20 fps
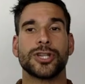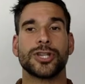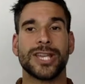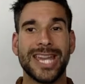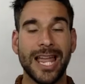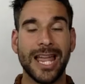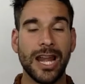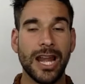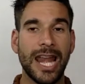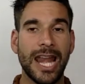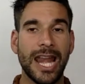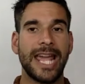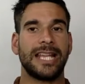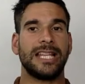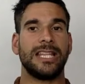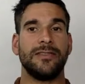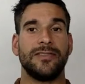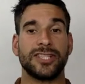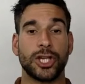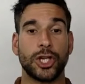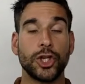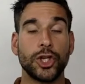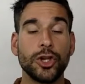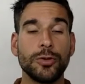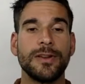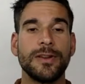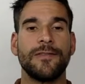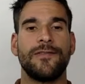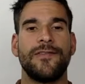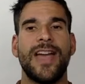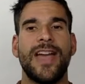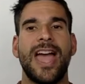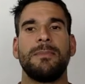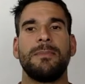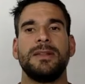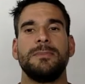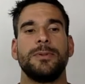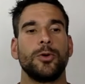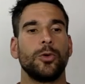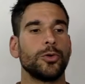collective, as a human
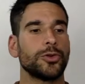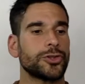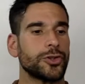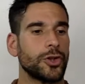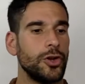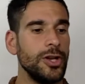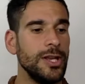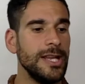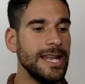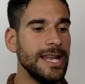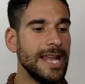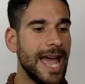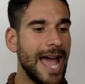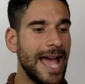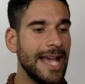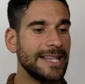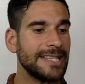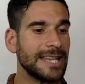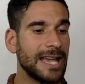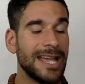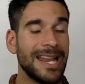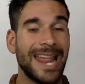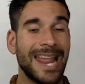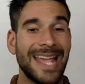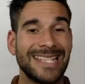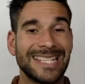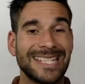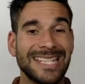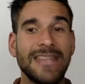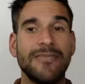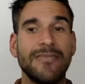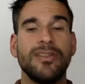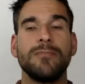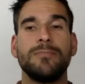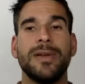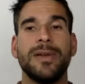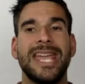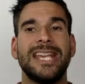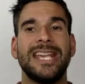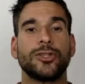family, but also as living
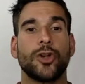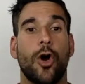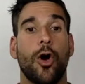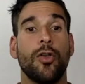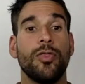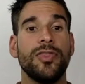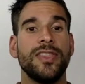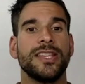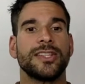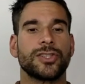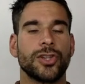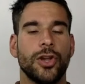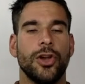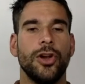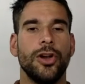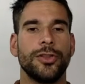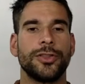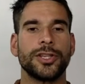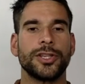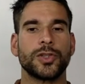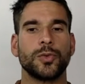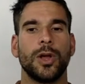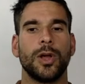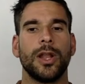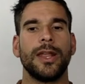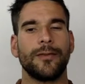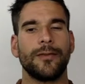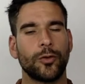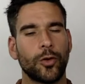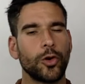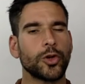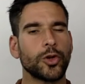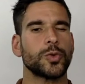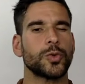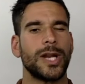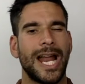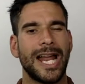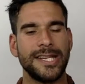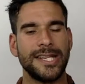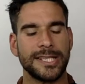beings on this earth as well. And of course, we're
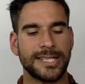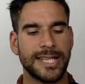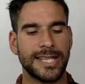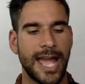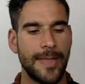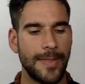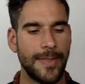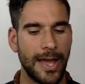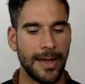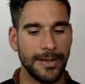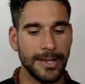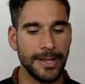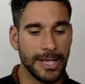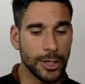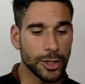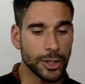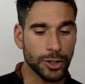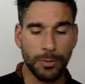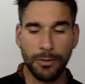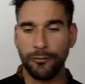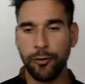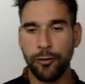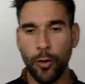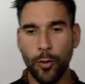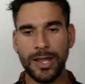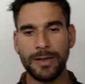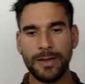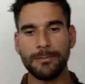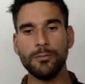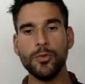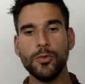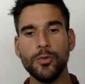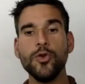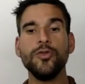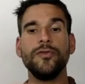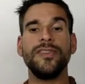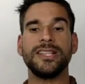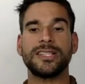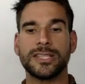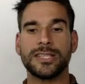going to understand that. So before we
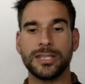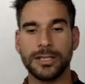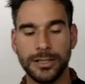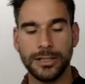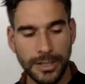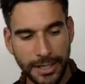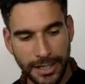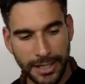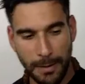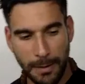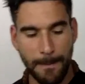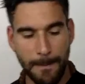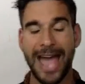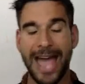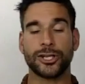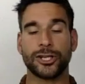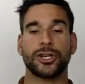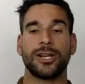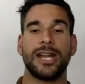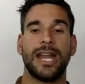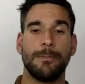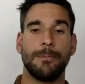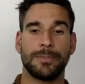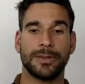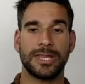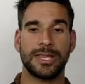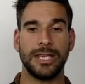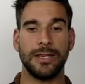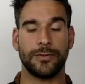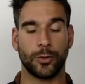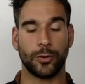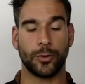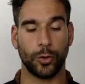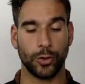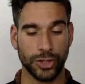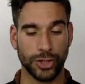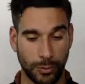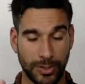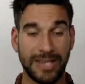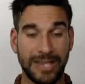move into compassion and empathy, of
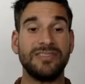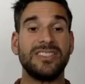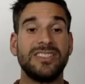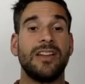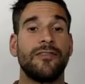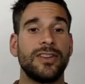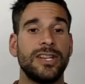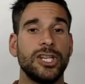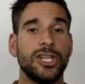course, I'll give different